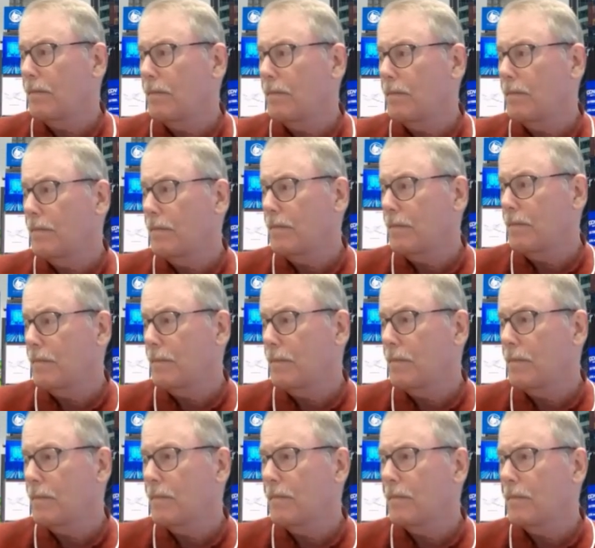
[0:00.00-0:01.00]

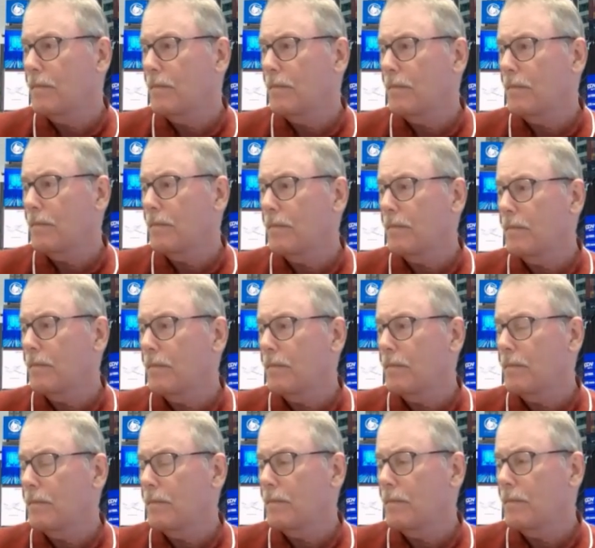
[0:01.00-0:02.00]

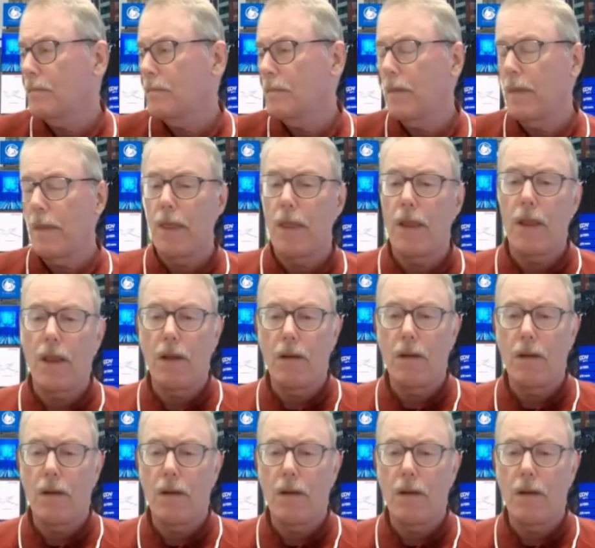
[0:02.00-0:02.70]
No words are spoken by the person on screen.